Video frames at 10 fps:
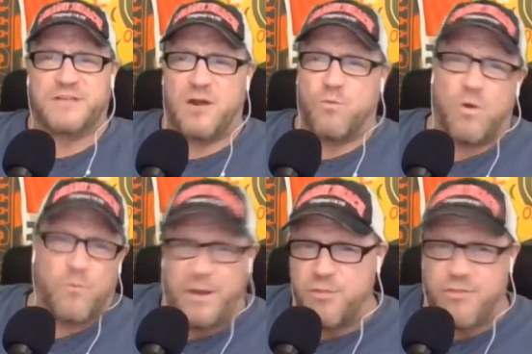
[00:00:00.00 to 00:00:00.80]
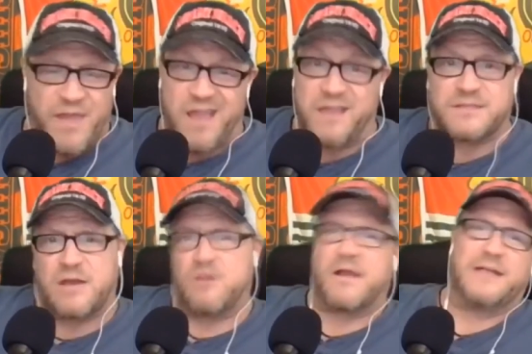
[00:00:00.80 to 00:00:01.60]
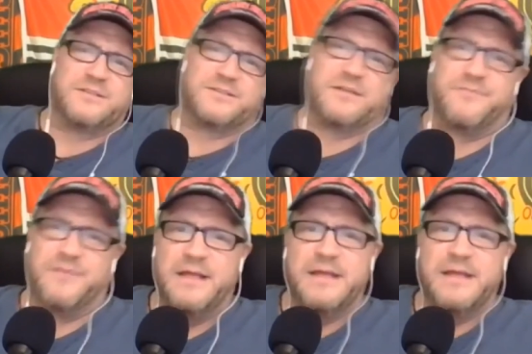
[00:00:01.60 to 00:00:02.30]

He's got a one wheel thing. He's got all kinds of stuff.